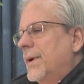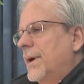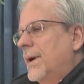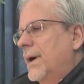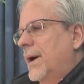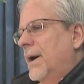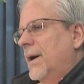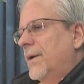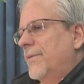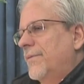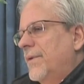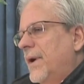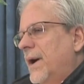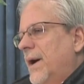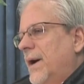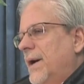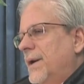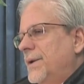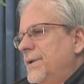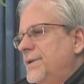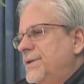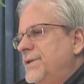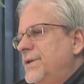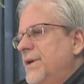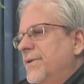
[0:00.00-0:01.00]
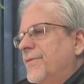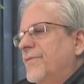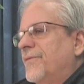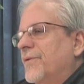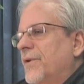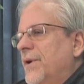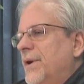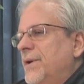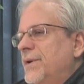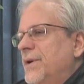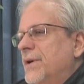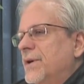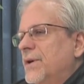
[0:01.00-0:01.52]
of a
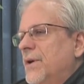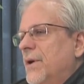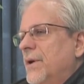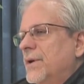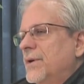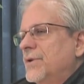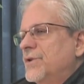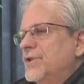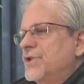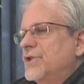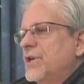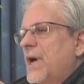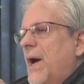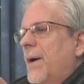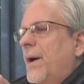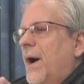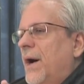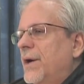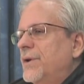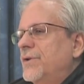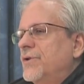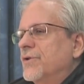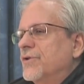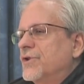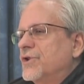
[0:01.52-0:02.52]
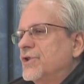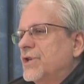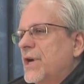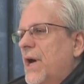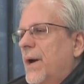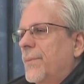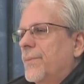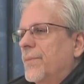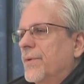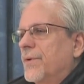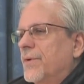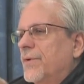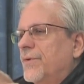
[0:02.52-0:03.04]
different under
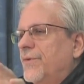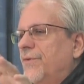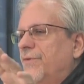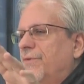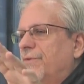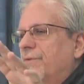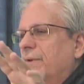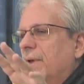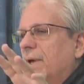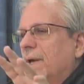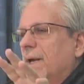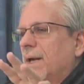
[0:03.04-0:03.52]
shepherds